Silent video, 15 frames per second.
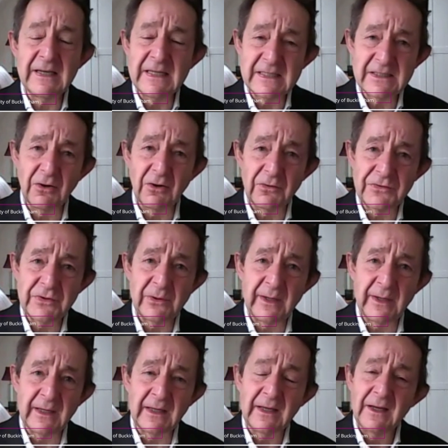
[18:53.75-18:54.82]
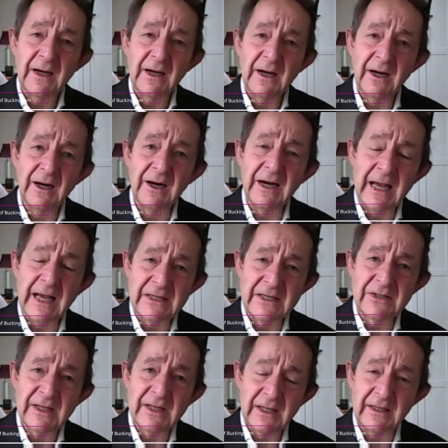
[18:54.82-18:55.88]
is not doing
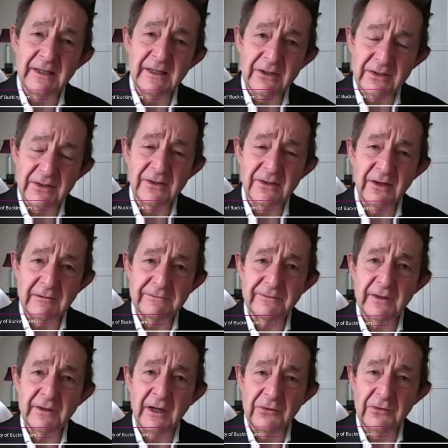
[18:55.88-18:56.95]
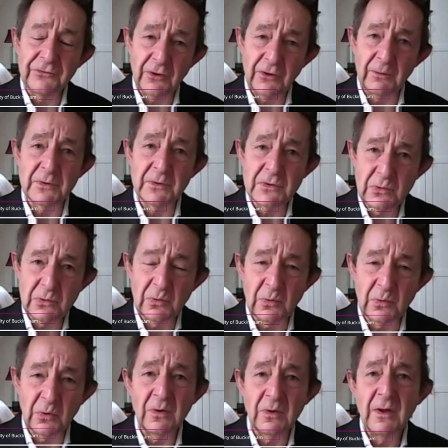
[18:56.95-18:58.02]
a nearly good enough job at
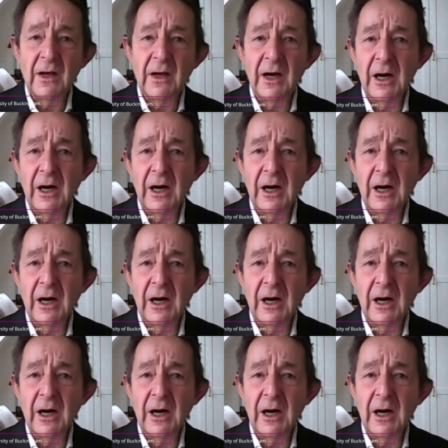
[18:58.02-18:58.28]
all.